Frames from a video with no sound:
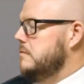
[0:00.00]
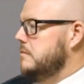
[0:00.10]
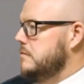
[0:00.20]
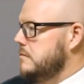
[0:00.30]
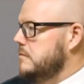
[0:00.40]

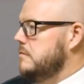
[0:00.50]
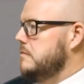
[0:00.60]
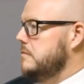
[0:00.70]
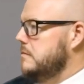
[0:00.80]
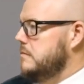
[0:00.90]

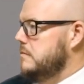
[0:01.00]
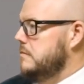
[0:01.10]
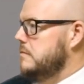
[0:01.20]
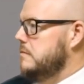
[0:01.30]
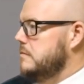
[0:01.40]

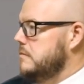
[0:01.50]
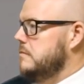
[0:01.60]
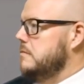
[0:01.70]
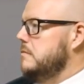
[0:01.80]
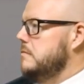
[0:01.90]

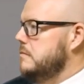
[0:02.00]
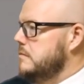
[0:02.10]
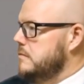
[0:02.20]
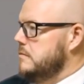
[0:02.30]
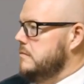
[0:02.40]

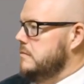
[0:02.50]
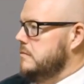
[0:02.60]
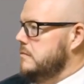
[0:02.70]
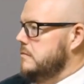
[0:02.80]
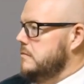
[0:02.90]

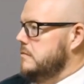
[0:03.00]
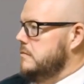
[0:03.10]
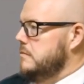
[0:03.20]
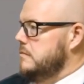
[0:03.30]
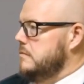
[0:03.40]

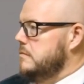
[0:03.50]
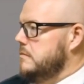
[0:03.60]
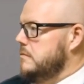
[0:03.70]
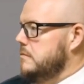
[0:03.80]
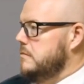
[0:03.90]

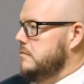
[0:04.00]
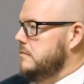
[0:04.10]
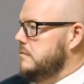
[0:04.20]
[no speech]